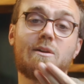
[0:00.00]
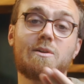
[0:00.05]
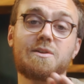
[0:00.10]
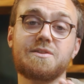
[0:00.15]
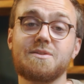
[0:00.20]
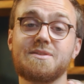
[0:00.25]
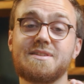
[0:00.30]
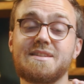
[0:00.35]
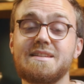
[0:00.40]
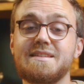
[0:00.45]

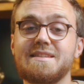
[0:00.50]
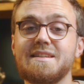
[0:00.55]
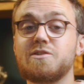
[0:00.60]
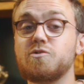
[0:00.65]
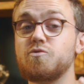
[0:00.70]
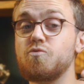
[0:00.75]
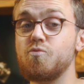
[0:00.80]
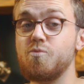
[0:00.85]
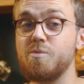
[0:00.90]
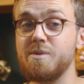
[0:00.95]
also, since
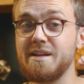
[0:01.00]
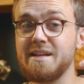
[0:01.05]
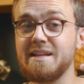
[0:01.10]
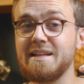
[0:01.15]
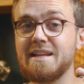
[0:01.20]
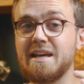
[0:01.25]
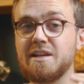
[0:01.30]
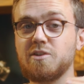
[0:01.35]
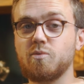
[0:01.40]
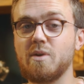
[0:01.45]
it's
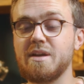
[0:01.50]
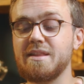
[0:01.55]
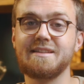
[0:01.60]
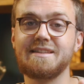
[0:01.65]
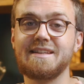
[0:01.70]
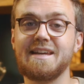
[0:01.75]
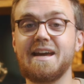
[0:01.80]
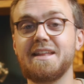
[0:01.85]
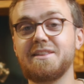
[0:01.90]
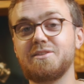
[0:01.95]
really lightweight,
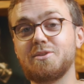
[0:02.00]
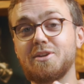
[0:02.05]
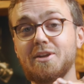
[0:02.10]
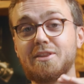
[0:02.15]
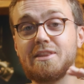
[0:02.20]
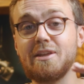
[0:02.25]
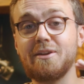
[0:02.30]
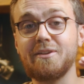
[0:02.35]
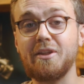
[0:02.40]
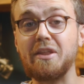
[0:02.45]
they had to
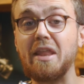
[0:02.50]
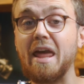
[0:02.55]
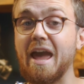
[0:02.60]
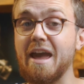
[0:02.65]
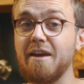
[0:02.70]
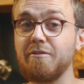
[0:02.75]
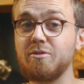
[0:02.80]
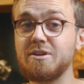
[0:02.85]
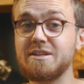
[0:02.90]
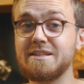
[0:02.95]
cut down on
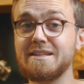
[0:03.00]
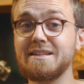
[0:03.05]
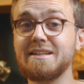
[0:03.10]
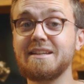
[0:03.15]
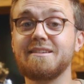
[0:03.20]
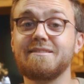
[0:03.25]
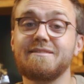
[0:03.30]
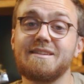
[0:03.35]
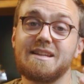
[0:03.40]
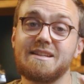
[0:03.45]
everything,